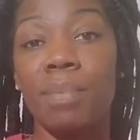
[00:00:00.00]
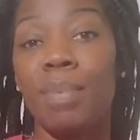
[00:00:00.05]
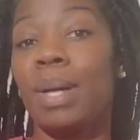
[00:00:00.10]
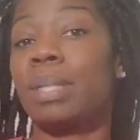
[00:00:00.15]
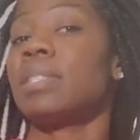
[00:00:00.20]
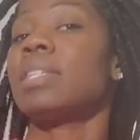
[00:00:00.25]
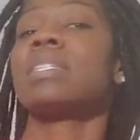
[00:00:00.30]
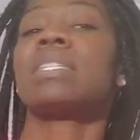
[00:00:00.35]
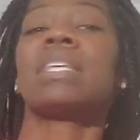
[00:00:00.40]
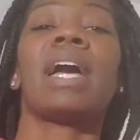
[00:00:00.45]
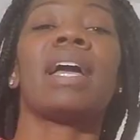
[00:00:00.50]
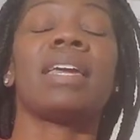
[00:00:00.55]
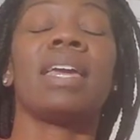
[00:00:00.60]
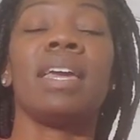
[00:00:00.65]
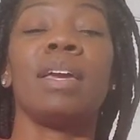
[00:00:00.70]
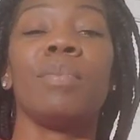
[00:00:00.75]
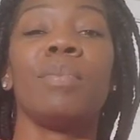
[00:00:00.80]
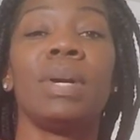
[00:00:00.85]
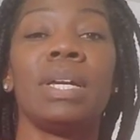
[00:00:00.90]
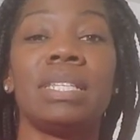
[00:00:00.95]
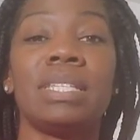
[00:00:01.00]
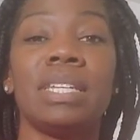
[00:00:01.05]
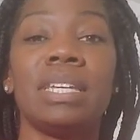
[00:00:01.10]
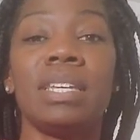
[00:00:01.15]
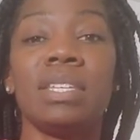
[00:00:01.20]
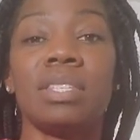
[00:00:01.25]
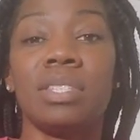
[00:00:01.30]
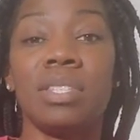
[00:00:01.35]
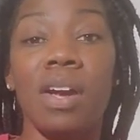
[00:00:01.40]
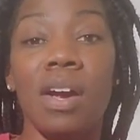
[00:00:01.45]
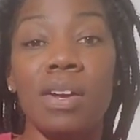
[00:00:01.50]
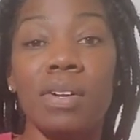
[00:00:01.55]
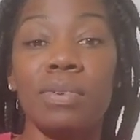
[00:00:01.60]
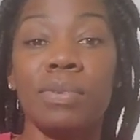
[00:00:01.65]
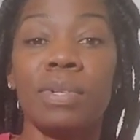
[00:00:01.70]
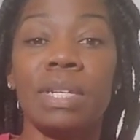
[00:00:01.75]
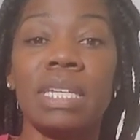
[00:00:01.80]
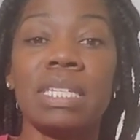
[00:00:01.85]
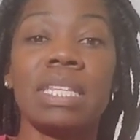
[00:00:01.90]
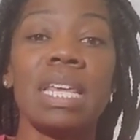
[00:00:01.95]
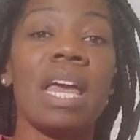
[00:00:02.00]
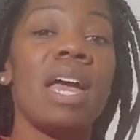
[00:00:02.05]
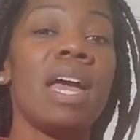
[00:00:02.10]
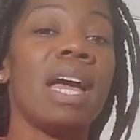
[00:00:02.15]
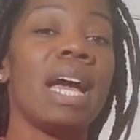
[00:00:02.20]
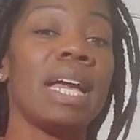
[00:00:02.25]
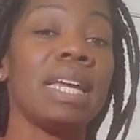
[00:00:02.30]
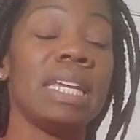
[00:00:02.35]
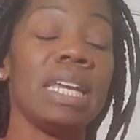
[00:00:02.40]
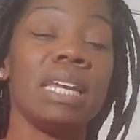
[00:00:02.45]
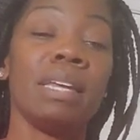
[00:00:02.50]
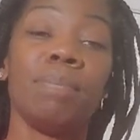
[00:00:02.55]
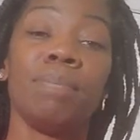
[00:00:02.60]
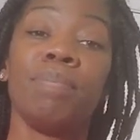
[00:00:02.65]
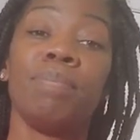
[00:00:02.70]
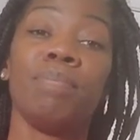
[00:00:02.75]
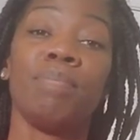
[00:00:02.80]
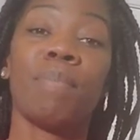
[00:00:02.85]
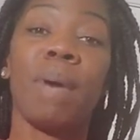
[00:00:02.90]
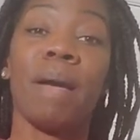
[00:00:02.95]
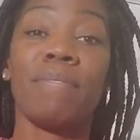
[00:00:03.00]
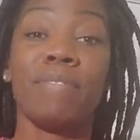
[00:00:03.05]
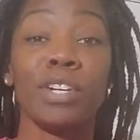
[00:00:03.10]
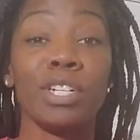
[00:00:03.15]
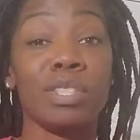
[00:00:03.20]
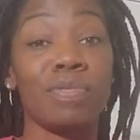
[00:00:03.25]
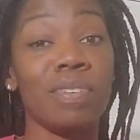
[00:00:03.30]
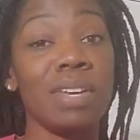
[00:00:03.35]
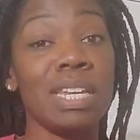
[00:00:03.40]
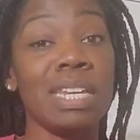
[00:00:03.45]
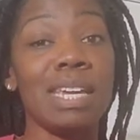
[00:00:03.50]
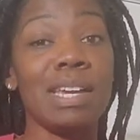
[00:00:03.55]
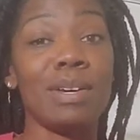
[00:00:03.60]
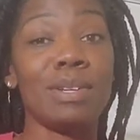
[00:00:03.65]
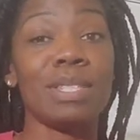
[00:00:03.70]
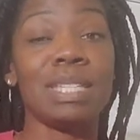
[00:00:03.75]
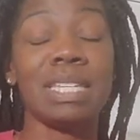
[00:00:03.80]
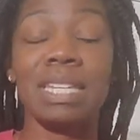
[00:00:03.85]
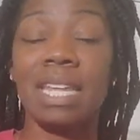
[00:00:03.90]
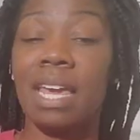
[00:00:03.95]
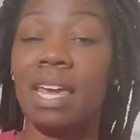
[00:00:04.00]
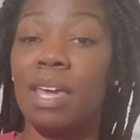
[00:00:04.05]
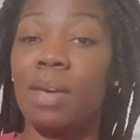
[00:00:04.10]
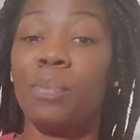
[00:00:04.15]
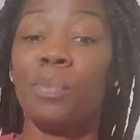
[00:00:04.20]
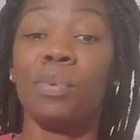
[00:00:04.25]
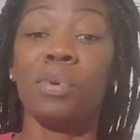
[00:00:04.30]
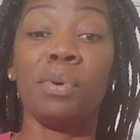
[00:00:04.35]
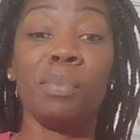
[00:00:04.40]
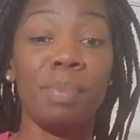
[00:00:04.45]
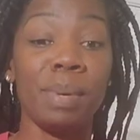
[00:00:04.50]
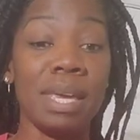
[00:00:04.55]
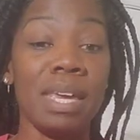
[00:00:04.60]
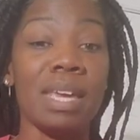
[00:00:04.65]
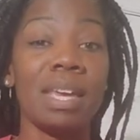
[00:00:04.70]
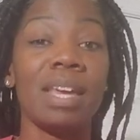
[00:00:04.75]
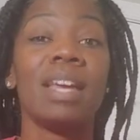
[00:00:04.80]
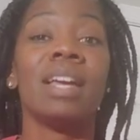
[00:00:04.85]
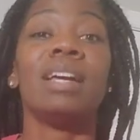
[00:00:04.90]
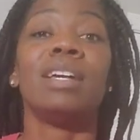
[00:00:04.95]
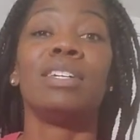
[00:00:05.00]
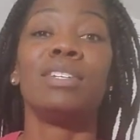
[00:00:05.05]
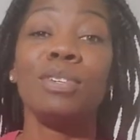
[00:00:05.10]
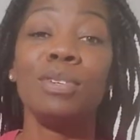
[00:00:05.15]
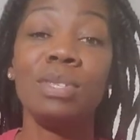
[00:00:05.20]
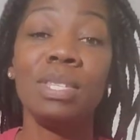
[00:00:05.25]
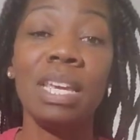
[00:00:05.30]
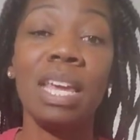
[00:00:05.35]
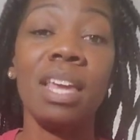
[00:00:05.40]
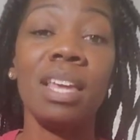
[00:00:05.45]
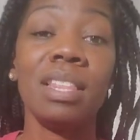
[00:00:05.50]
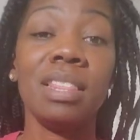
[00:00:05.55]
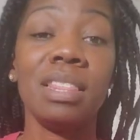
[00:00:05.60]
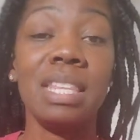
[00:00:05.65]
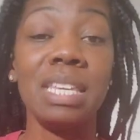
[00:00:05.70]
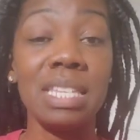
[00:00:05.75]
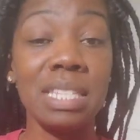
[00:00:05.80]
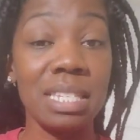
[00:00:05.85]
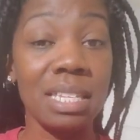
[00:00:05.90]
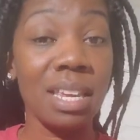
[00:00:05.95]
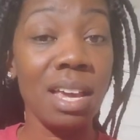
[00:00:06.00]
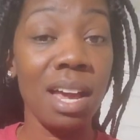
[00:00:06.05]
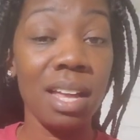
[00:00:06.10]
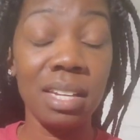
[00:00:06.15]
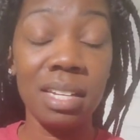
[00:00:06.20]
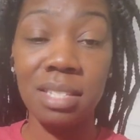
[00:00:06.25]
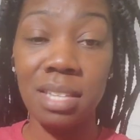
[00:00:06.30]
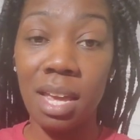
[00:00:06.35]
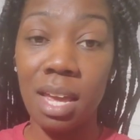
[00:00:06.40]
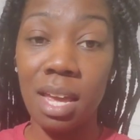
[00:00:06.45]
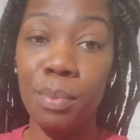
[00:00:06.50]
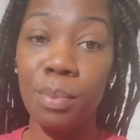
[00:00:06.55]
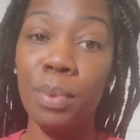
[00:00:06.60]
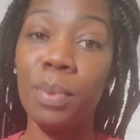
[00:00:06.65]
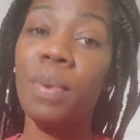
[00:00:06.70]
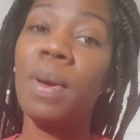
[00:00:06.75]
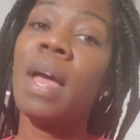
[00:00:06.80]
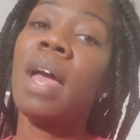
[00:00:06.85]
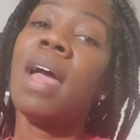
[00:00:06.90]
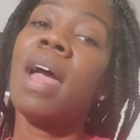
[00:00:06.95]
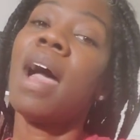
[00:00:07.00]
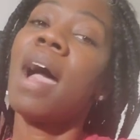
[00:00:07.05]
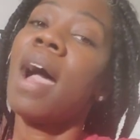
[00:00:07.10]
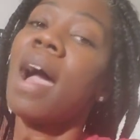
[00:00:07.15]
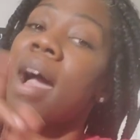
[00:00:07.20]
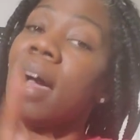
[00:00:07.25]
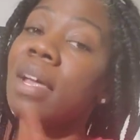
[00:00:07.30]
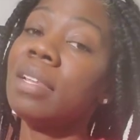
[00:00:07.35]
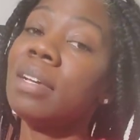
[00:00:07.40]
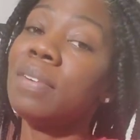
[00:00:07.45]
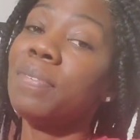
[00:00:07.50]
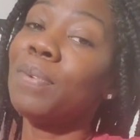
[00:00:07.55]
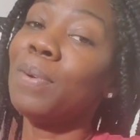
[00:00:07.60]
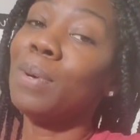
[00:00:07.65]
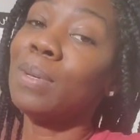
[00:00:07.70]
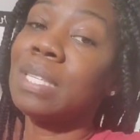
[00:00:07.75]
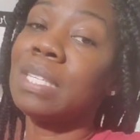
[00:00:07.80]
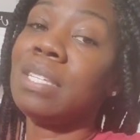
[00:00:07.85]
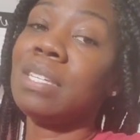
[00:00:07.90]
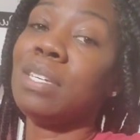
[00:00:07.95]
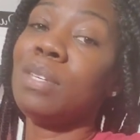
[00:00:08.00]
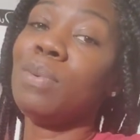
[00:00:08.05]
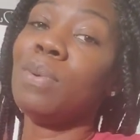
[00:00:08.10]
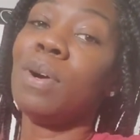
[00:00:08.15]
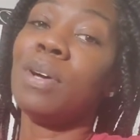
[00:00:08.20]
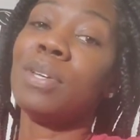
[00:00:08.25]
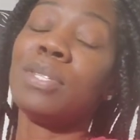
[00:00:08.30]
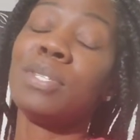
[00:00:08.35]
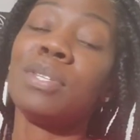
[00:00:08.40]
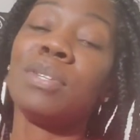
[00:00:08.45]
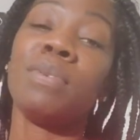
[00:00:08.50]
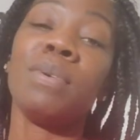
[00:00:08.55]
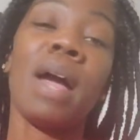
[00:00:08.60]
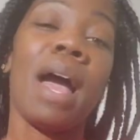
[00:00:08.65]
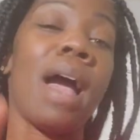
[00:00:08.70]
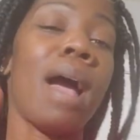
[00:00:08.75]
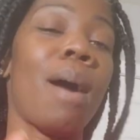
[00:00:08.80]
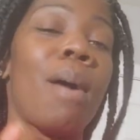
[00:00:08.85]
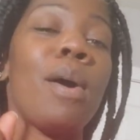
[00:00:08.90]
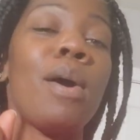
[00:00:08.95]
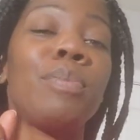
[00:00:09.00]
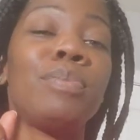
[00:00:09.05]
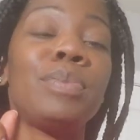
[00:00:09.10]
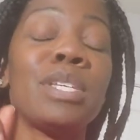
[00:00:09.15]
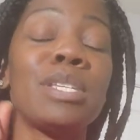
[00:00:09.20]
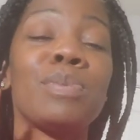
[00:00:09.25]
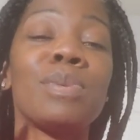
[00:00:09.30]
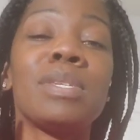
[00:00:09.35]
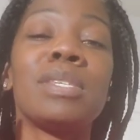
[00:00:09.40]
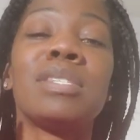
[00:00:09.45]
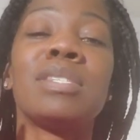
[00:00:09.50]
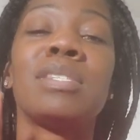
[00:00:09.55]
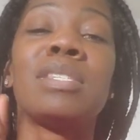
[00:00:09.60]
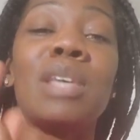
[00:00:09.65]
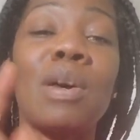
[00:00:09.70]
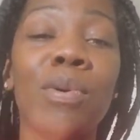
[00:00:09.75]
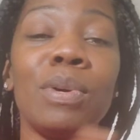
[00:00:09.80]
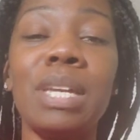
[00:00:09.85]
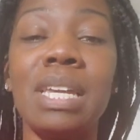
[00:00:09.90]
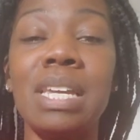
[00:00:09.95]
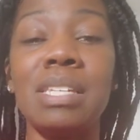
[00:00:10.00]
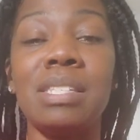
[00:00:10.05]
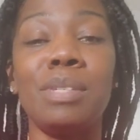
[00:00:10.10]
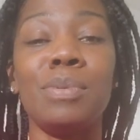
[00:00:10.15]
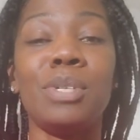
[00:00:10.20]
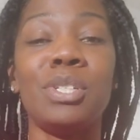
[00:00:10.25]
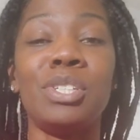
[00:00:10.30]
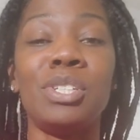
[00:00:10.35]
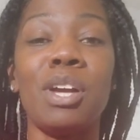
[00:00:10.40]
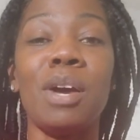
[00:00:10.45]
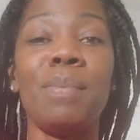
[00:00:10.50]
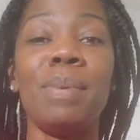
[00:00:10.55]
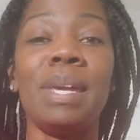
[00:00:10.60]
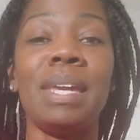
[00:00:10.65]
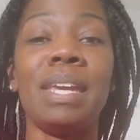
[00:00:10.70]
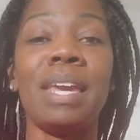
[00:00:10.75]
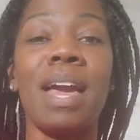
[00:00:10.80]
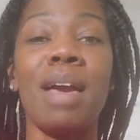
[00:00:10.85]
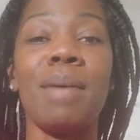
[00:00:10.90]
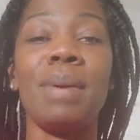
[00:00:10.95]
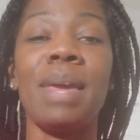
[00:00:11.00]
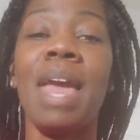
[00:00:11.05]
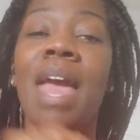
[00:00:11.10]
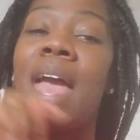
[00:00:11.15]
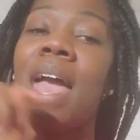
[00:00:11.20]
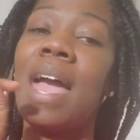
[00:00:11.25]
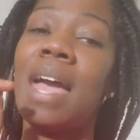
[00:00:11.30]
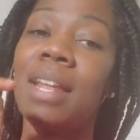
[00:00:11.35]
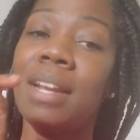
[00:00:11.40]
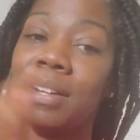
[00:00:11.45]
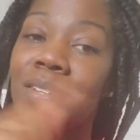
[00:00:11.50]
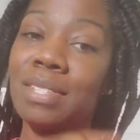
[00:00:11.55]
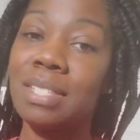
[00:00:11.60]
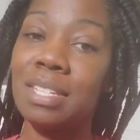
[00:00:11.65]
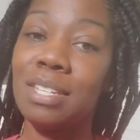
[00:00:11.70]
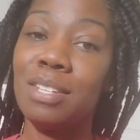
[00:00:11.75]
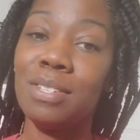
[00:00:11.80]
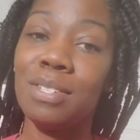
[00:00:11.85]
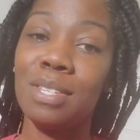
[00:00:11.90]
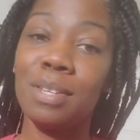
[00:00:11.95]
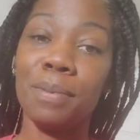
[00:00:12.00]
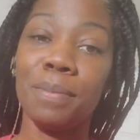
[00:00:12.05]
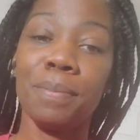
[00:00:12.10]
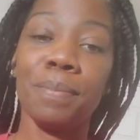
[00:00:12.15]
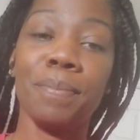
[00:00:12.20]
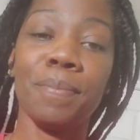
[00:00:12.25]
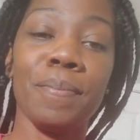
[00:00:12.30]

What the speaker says: about this. I can't wait to get started on this. Again, my first video today will be using this cutting table. I look forward to seeing you all soon. I hope this was so easy with Shelby and Gabby, and I'll see you soon.